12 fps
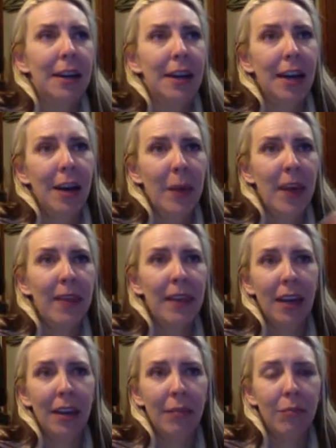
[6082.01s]
And
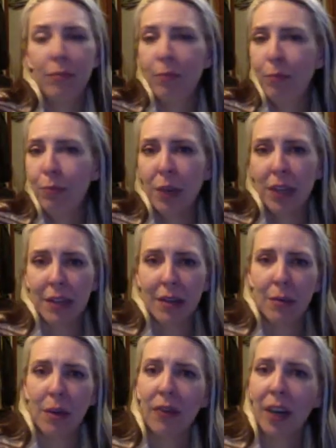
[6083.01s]
then based
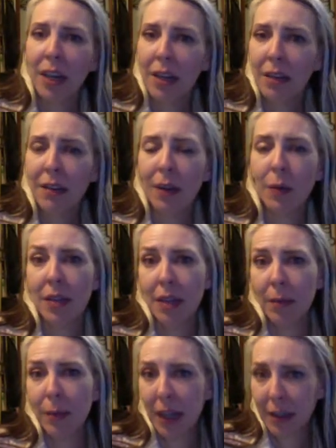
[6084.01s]
on my findings, I would set
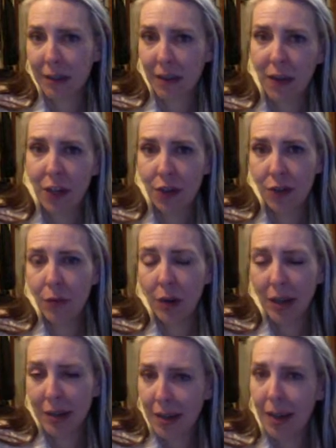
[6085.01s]
up an excavation where
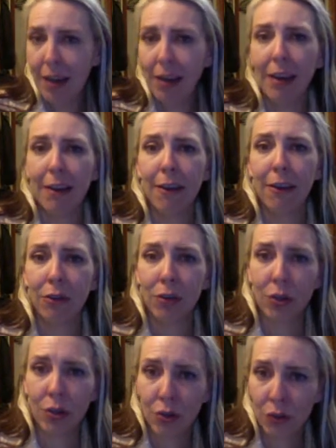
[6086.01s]
I dig in
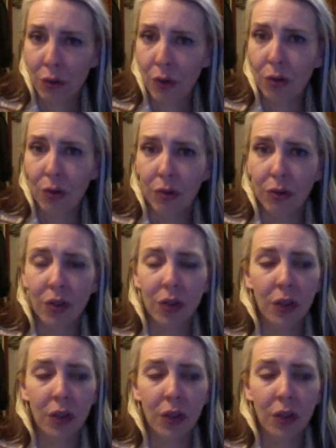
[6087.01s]
controlled